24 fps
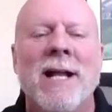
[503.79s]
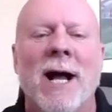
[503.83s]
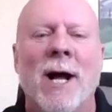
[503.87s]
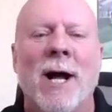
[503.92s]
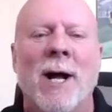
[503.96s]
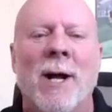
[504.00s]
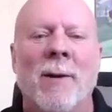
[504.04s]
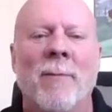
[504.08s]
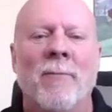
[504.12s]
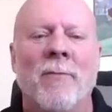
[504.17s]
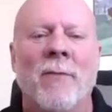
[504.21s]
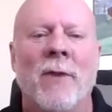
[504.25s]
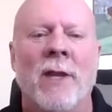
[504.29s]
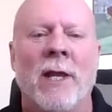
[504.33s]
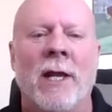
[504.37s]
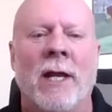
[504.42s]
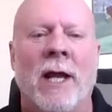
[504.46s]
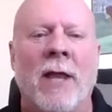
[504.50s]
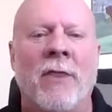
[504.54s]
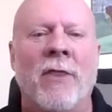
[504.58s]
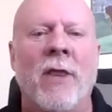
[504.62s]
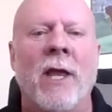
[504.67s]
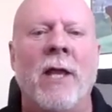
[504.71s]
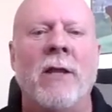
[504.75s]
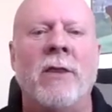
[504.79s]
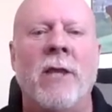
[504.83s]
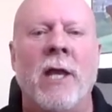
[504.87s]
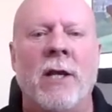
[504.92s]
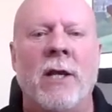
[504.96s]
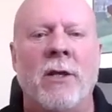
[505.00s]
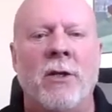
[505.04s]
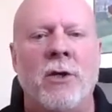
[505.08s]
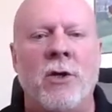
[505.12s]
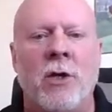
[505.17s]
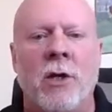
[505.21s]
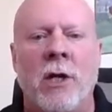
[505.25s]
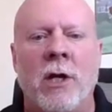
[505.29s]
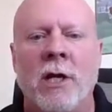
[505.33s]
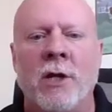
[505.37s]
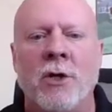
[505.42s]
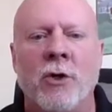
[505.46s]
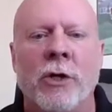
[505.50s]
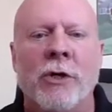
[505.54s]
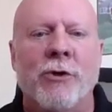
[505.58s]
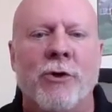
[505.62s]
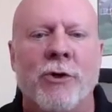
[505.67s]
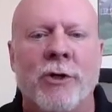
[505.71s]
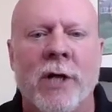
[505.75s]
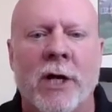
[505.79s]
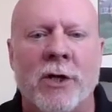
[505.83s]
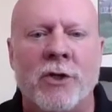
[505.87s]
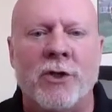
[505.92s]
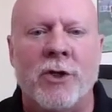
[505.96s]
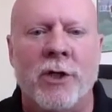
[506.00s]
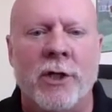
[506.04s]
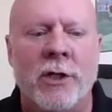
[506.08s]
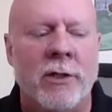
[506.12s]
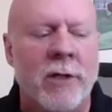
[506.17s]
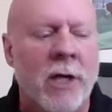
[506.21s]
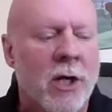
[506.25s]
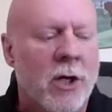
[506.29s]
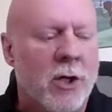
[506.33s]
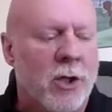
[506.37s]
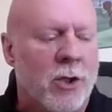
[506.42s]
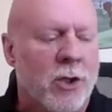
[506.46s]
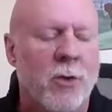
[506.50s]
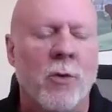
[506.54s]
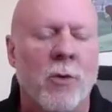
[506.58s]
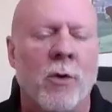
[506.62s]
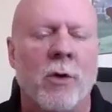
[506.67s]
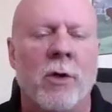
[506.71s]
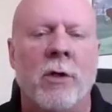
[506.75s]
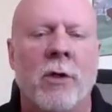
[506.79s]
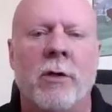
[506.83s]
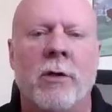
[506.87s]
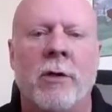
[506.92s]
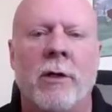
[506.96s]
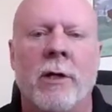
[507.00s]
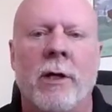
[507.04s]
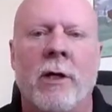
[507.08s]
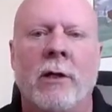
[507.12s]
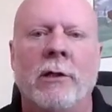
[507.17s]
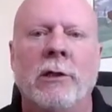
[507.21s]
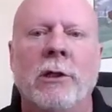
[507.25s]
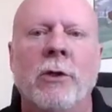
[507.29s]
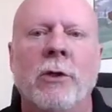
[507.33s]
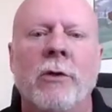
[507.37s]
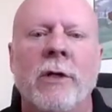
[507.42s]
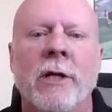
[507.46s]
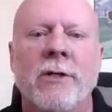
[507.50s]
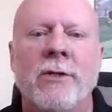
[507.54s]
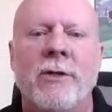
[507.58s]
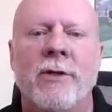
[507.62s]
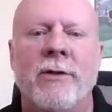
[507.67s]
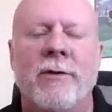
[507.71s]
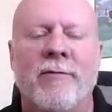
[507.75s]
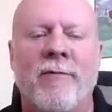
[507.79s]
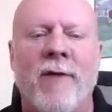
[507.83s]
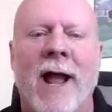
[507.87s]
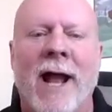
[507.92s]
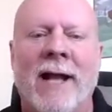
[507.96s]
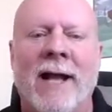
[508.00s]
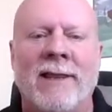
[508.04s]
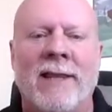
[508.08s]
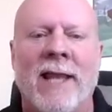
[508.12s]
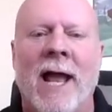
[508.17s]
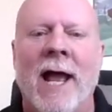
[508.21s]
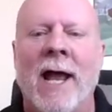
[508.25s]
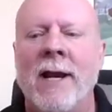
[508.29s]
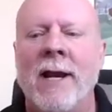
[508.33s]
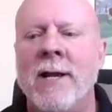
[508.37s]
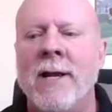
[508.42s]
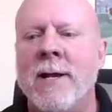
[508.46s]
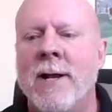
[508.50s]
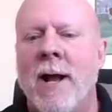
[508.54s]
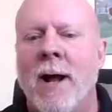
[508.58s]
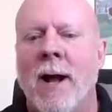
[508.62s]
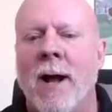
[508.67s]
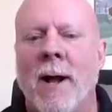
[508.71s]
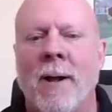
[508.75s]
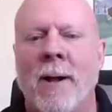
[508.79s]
I think that in your introduction, you were alluding to the fact that,